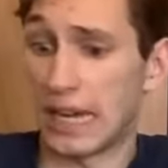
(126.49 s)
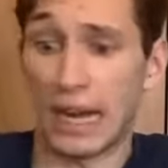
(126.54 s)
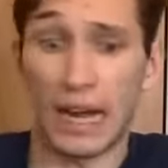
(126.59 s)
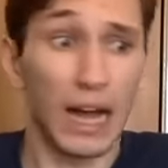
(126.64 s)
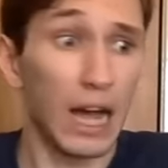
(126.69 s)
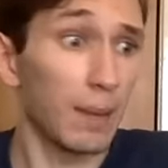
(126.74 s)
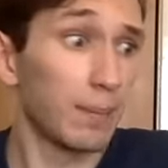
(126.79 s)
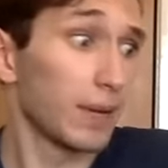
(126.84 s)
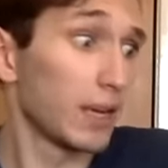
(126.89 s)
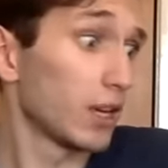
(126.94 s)

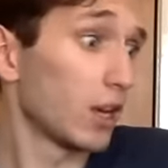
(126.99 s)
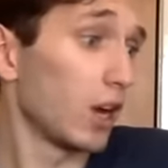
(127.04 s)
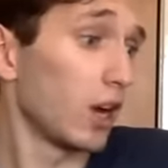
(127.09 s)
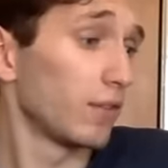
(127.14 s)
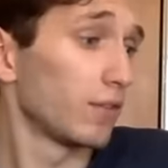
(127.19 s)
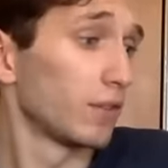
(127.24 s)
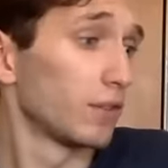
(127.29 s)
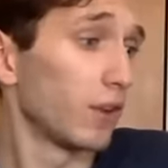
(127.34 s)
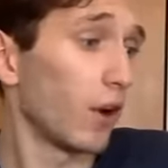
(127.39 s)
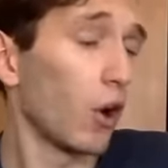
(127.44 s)
copied
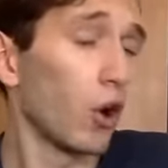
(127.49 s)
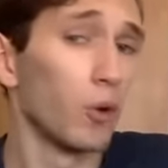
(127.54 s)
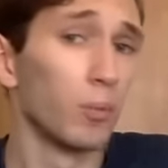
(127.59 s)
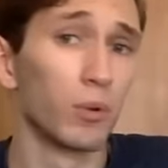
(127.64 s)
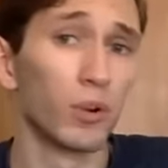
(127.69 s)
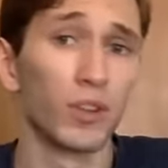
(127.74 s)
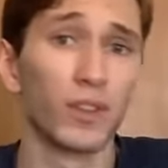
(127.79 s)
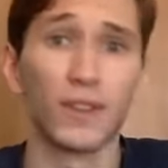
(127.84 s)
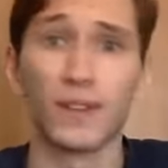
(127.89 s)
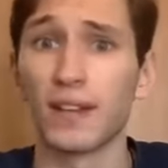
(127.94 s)
off of
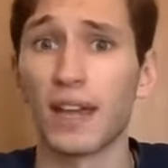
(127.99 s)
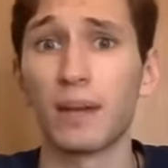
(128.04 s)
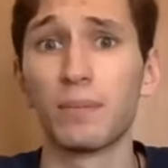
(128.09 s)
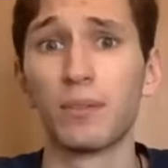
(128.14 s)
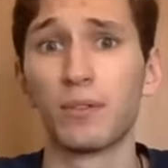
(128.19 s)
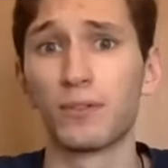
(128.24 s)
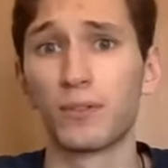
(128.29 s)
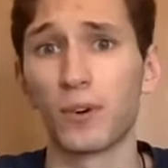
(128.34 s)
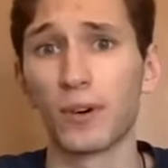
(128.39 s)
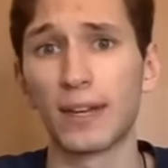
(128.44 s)
Homer the night
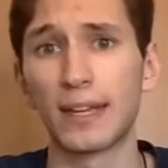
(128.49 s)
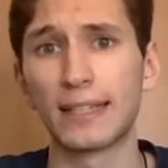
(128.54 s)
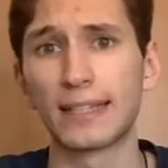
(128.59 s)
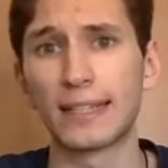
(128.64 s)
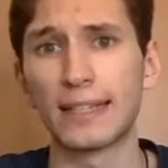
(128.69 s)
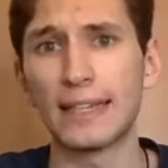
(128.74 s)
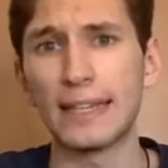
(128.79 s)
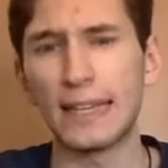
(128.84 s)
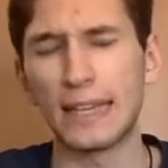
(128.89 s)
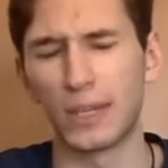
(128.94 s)
before his
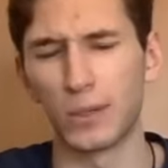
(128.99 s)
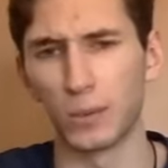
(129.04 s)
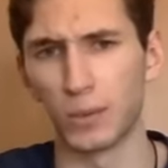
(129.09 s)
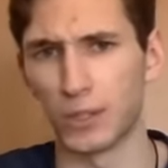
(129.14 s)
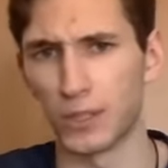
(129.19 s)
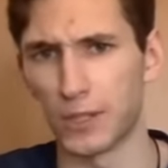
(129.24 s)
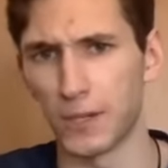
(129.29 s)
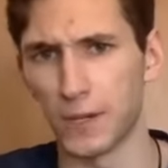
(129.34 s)
Aeneid was